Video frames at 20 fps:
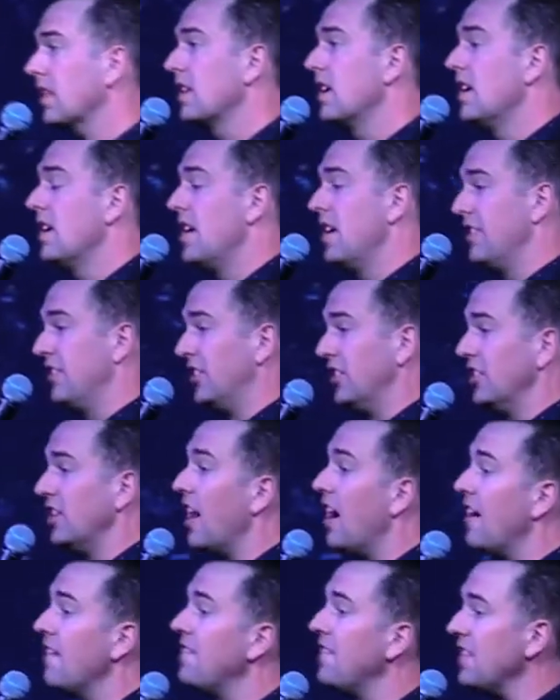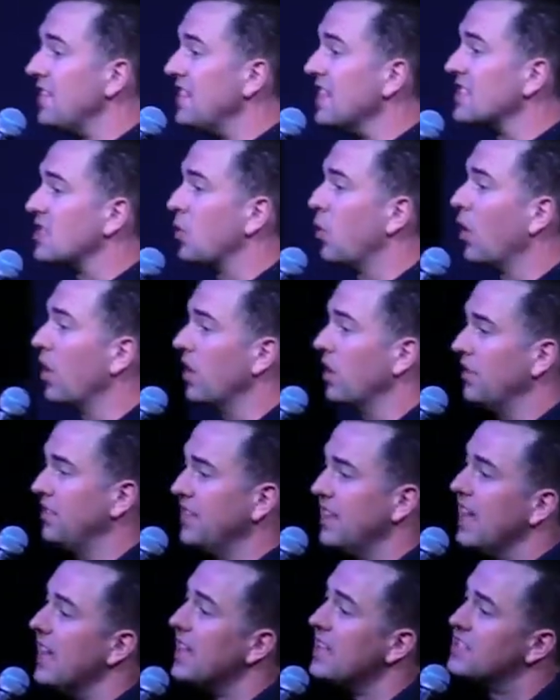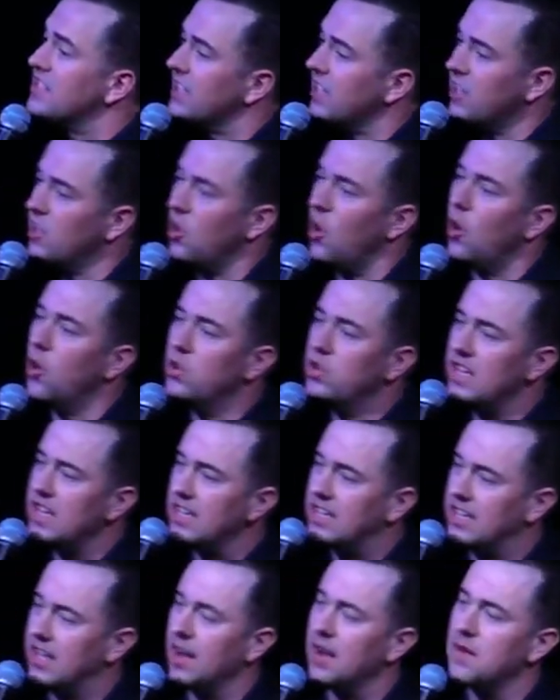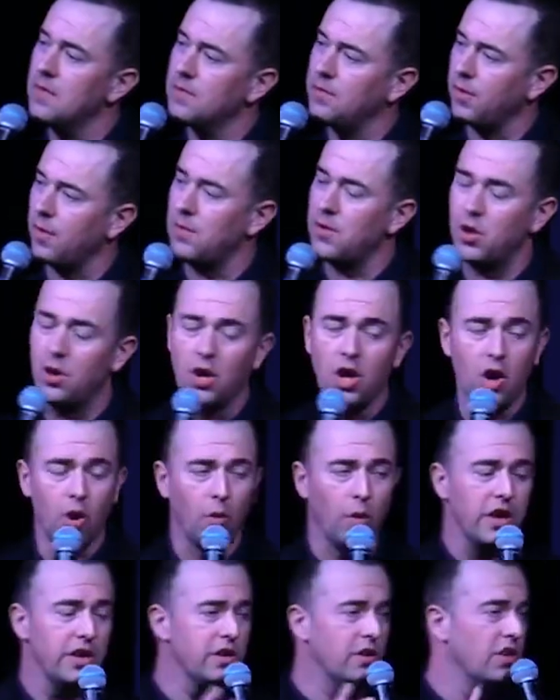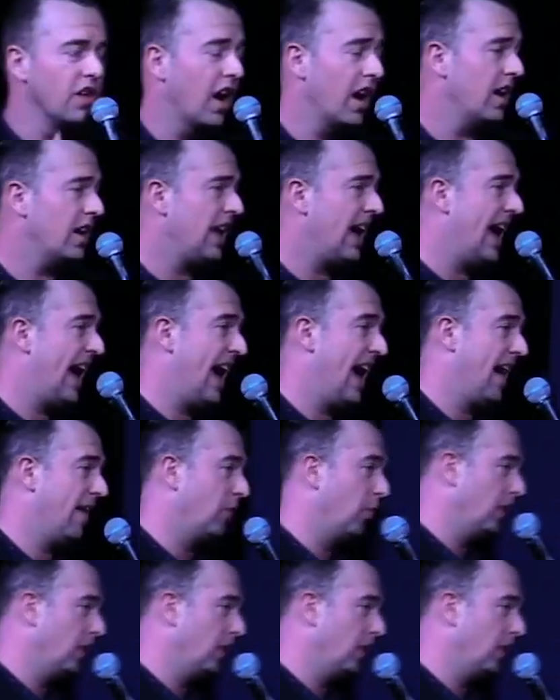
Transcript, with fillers: The love that this world needs can only come from you. We do not have what it